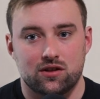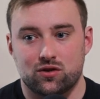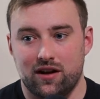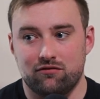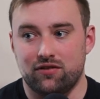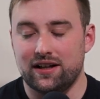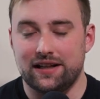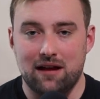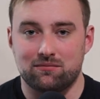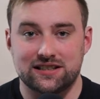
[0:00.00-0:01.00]
Try and
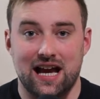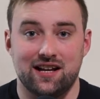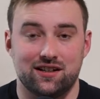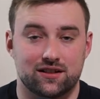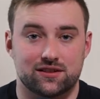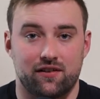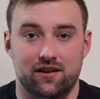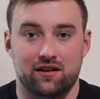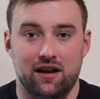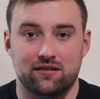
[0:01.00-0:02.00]
find them 10 years
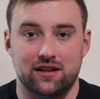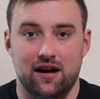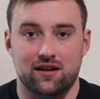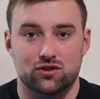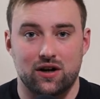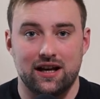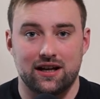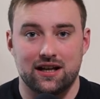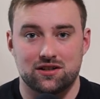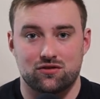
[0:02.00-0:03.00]
further down their
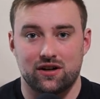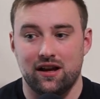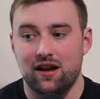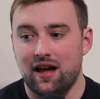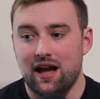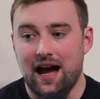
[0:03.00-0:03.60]
training history